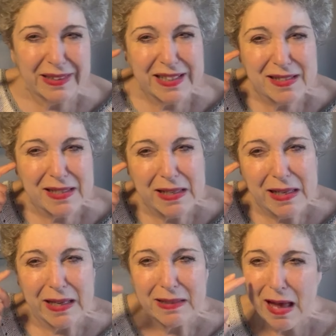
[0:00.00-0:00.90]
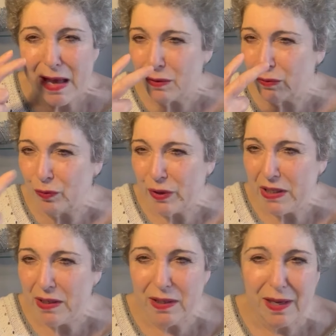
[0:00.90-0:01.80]
listening and not
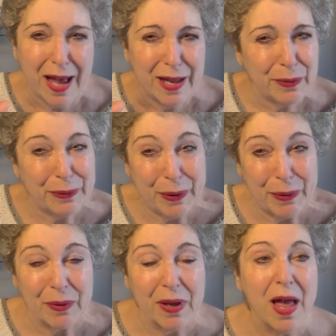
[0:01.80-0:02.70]
reading? I don't know.